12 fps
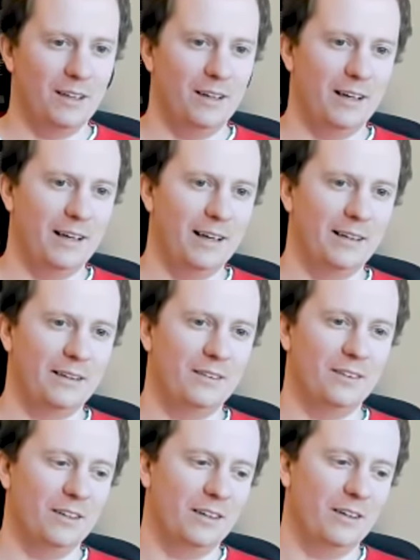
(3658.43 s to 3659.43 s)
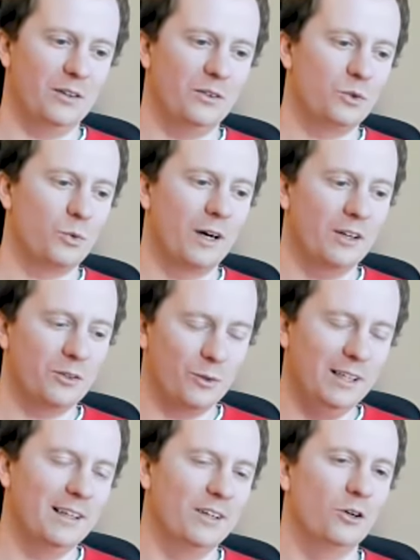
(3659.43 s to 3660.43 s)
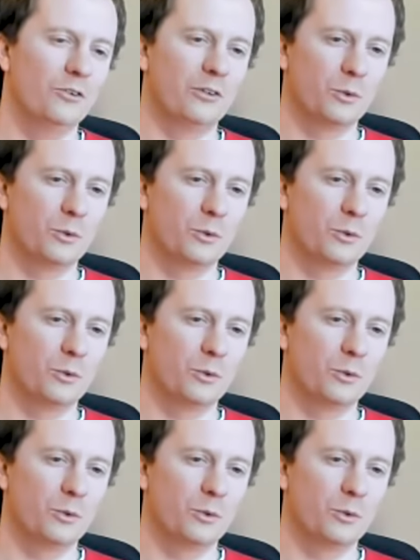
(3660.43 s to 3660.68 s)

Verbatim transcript: at uh, 23 and the offer was